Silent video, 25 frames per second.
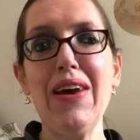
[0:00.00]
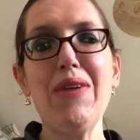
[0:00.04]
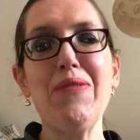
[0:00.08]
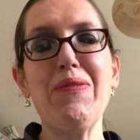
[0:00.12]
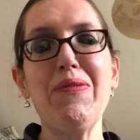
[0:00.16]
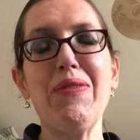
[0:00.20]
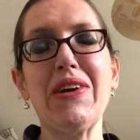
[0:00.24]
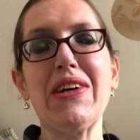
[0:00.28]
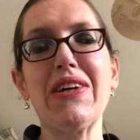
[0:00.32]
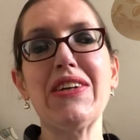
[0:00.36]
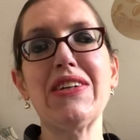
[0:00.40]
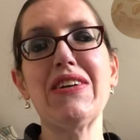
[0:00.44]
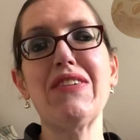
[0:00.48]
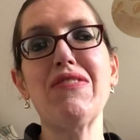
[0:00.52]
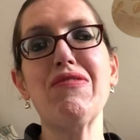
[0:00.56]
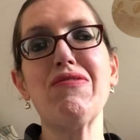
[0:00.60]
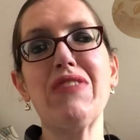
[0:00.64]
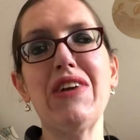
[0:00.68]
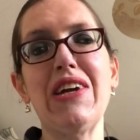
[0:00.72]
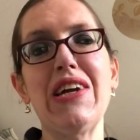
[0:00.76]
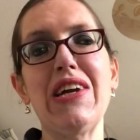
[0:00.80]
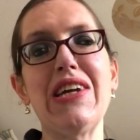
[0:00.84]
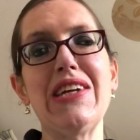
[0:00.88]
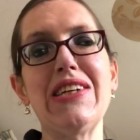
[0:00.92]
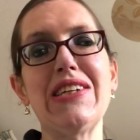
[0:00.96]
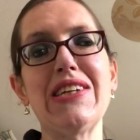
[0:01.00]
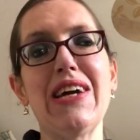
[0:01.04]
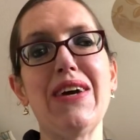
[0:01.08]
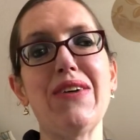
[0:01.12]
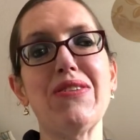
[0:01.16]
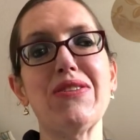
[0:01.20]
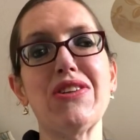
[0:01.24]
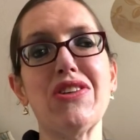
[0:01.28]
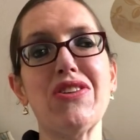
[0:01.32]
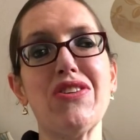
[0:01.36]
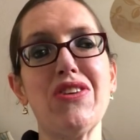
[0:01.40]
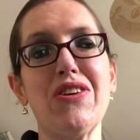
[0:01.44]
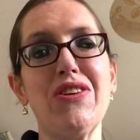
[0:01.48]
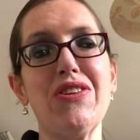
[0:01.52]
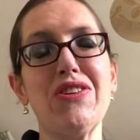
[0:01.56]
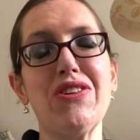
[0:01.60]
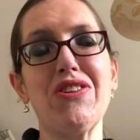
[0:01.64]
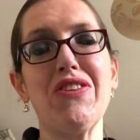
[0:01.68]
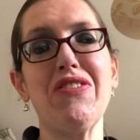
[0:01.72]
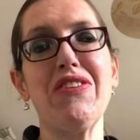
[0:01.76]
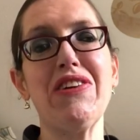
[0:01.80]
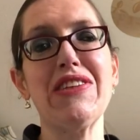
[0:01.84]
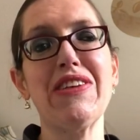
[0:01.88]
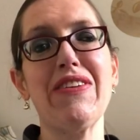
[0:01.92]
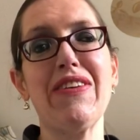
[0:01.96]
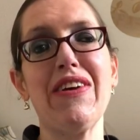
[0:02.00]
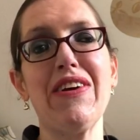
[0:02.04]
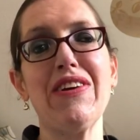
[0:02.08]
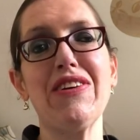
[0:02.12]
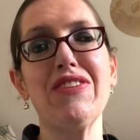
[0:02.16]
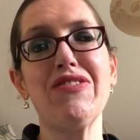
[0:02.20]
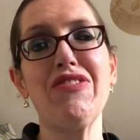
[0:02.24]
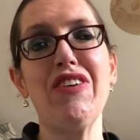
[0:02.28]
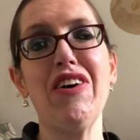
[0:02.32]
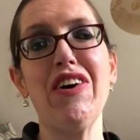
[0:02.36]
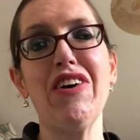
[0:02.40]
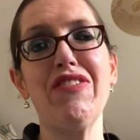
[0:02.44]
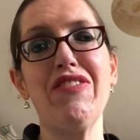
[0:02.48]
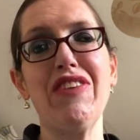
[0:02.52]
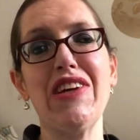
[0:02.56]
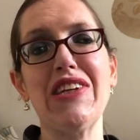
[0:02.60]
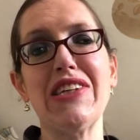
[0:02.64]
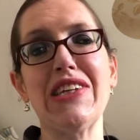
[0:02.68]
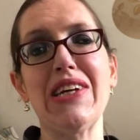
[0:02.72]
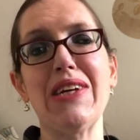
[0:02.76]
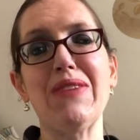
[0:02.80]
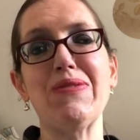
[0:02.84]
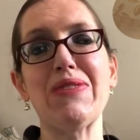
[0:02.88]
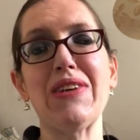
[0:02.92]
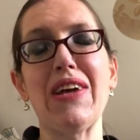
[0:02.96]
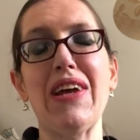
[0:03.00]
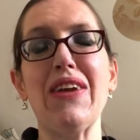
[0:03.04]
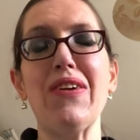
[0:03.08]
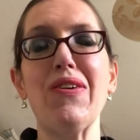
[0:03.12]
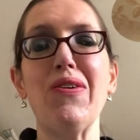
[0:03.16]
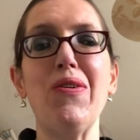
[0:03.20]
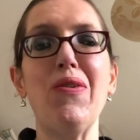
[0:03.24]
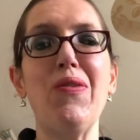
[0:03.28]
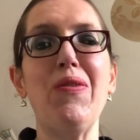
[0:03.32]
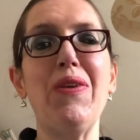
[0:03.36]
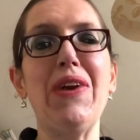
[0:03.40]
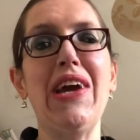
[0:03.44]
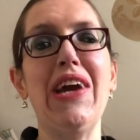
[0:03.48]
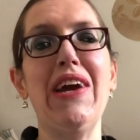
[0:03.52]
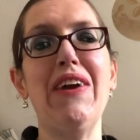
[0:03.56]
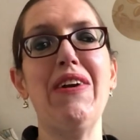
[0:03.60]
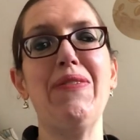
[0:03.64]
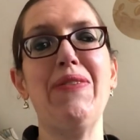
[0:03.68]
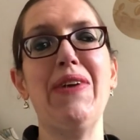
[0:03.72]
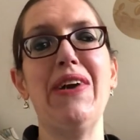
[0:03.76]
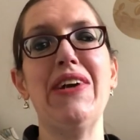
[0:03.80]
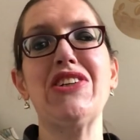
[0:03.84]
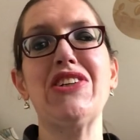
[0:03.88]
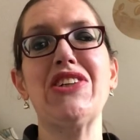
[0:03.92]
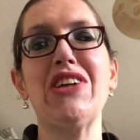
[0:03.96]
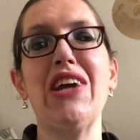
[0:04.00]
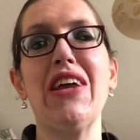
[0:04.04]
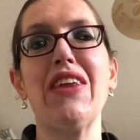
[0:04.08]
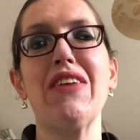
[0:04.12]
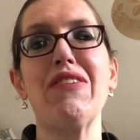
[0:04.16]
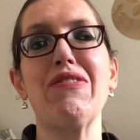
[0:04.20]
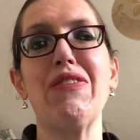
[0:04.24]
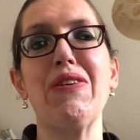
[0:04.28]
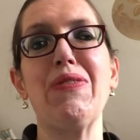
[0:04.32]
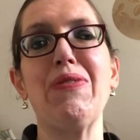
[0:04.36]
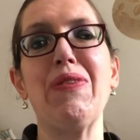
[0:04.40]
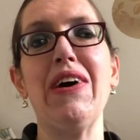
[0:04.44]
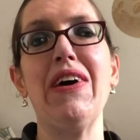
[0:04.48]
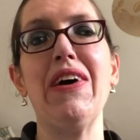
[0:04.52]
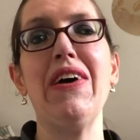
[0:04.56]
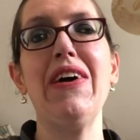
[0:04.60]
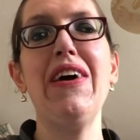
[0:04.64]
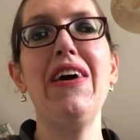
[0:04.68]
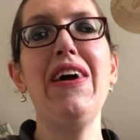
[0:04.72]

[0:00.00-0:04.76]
because it really tells the true stories of those 5 victims, and all we hear about is Jack the Ripper